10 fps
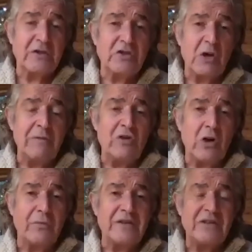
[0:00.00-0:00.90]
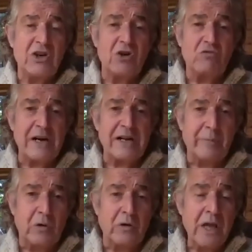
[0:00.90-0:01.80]
And so we've got this
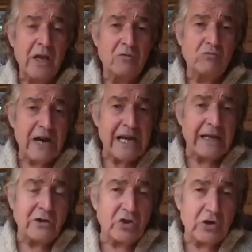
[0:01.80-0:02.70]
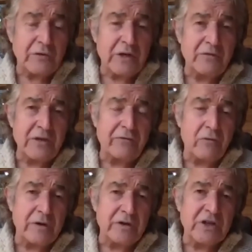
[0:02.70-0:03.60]
incredible range of different